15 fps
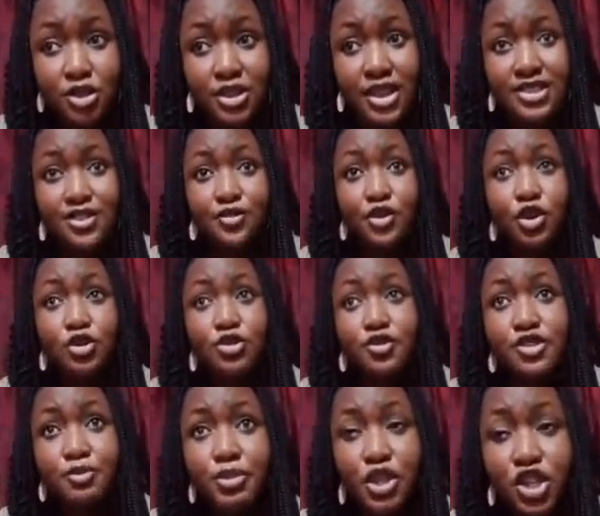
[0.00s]
That's the figures of
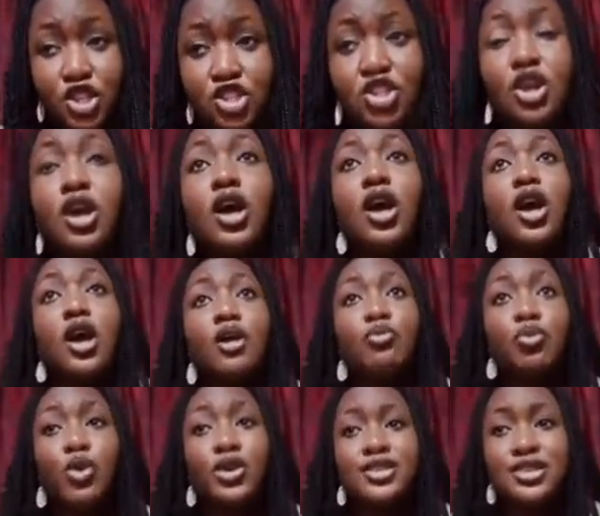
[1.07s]
speech,
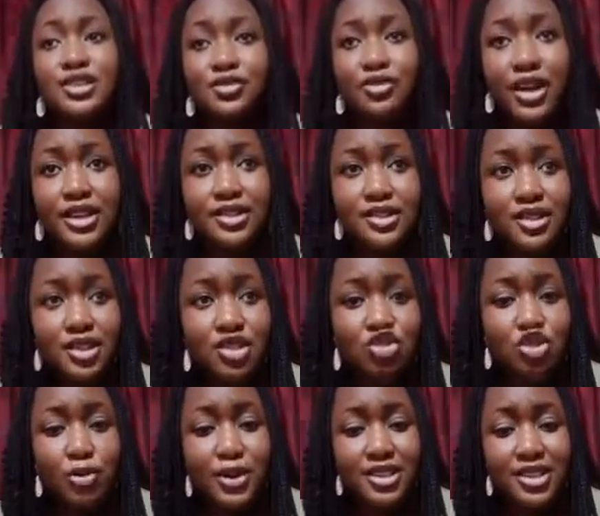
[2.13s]
poetic devices,
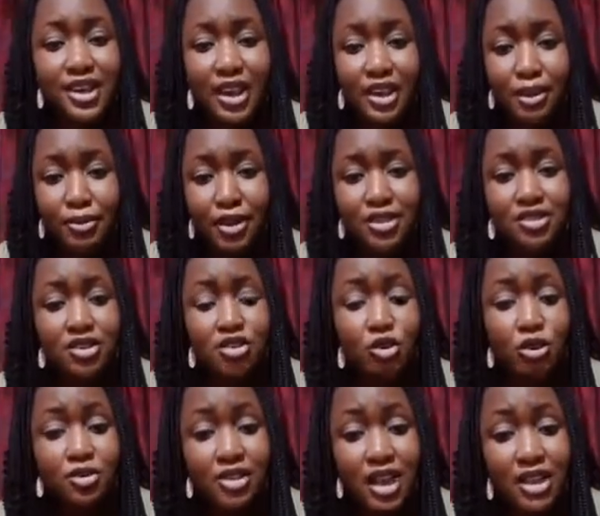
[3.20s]
dramatic elements, and
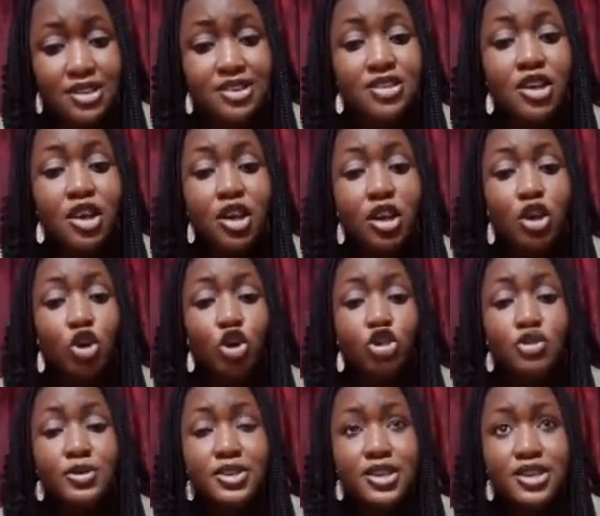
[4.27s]
all that. You're going to
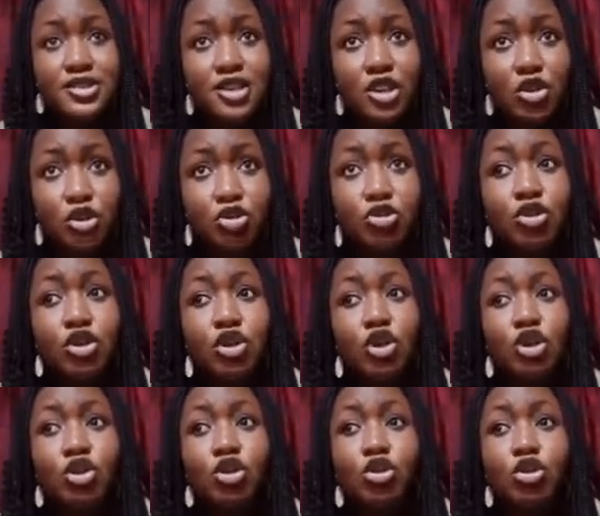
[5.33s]
be tested on
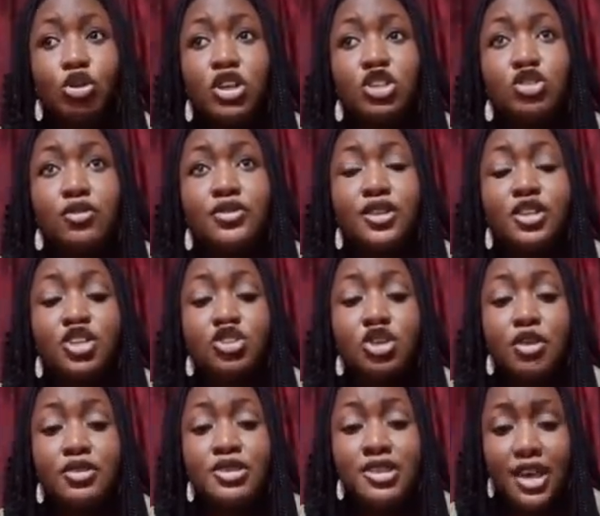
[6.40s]
your knowledge of the
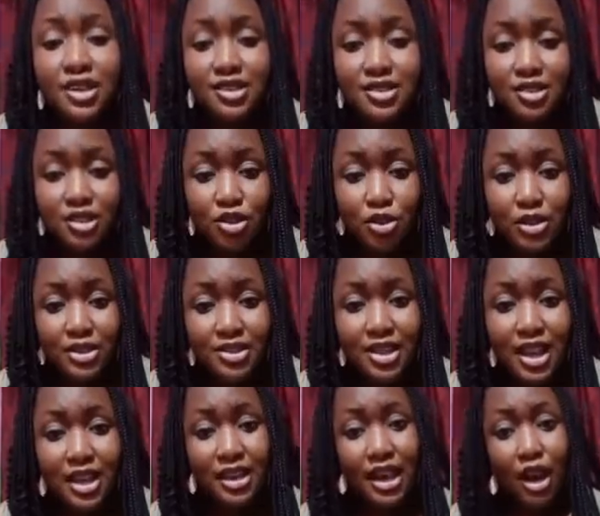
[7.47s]
literary text, you
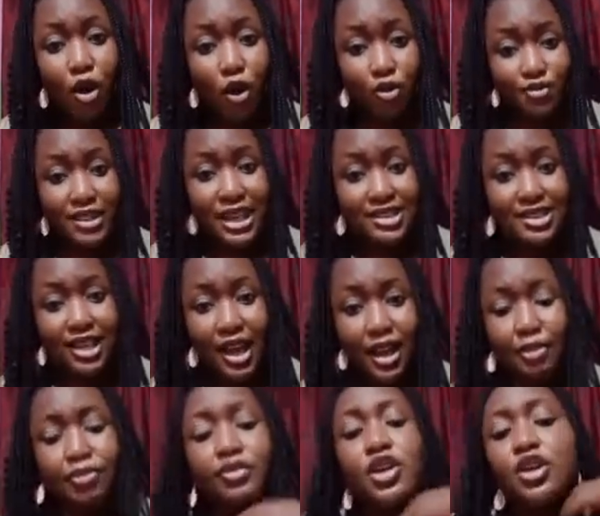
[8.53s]
understand, of that
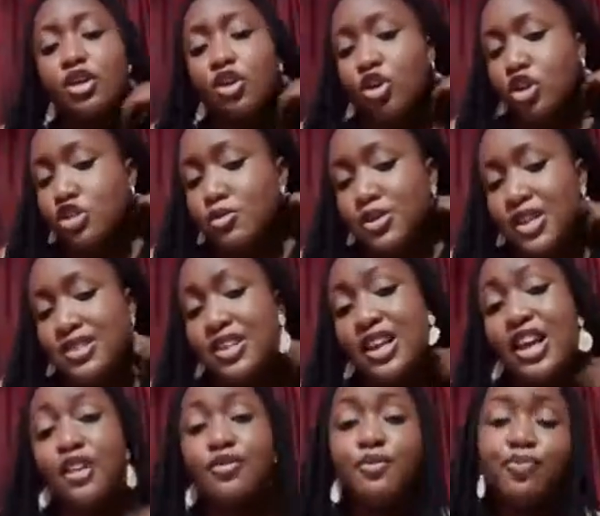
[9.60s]
time. You're going to be tested
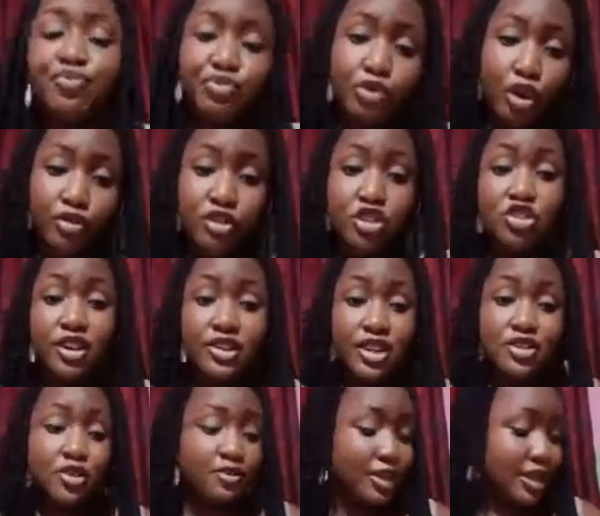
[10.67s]
of the literary
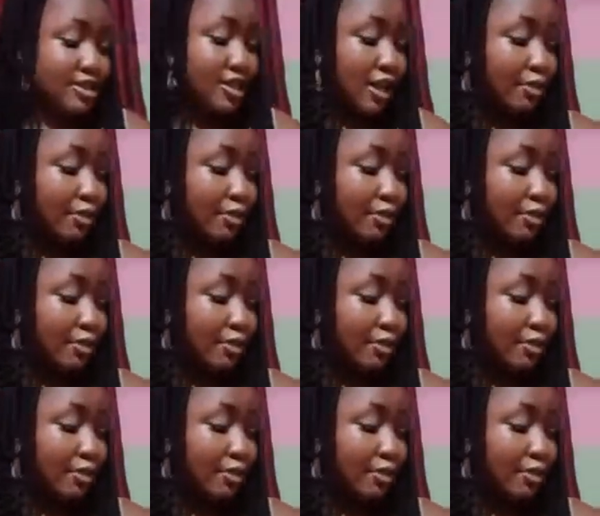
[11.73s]
text of that time.